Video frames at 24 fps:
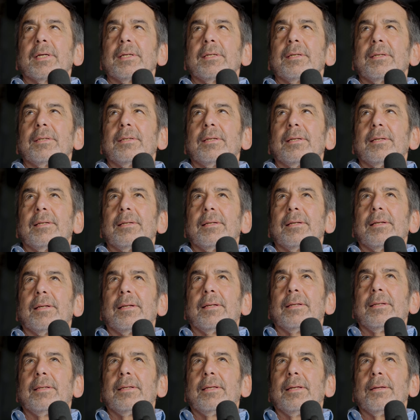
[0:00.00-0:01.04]
we can
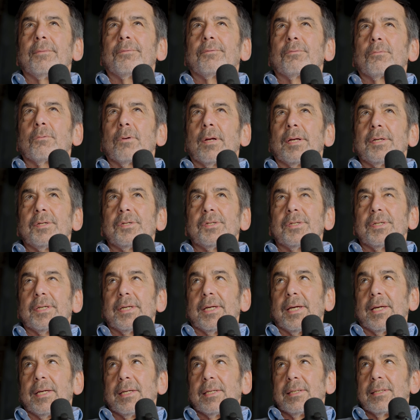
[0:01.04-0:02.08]

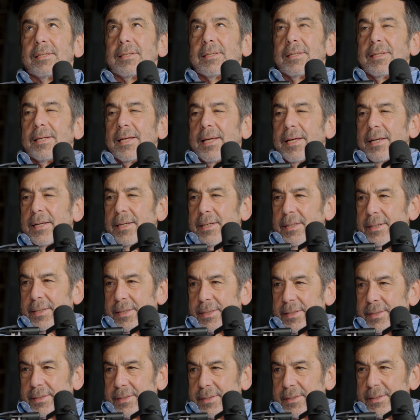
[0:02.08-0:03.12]
differentiate
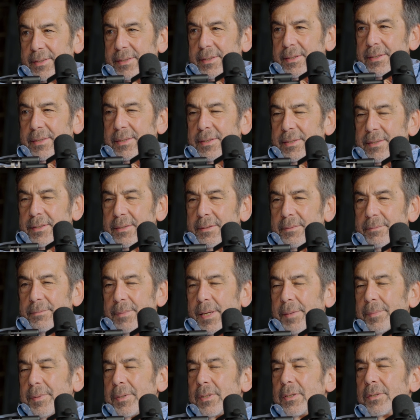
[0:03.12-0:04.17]
AI
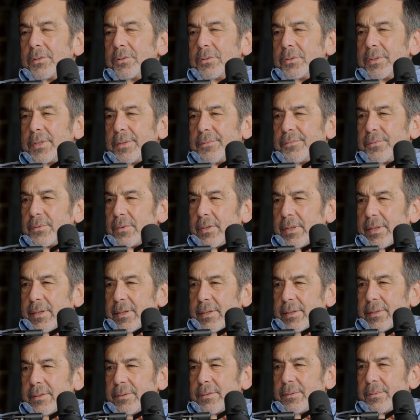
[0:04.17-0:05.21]
maybe a little differently
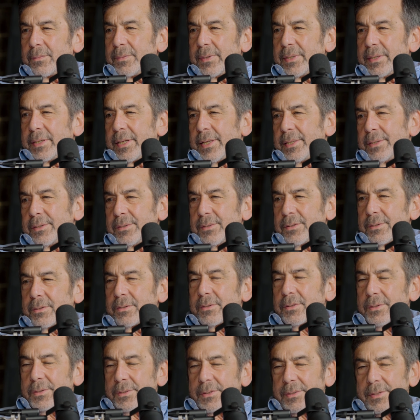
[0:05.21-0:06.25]
than we tend
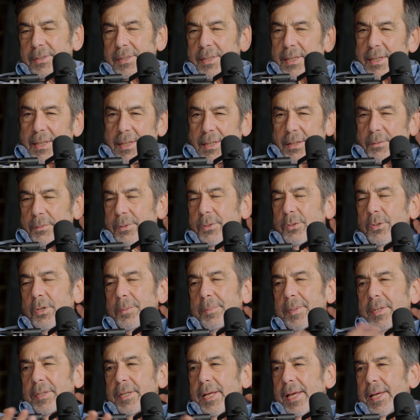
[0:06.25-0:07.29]
to, because we
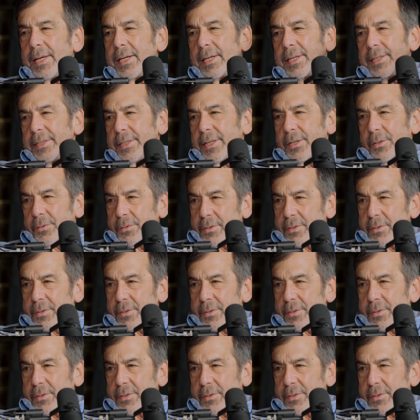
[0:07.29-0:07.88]
talk about AI in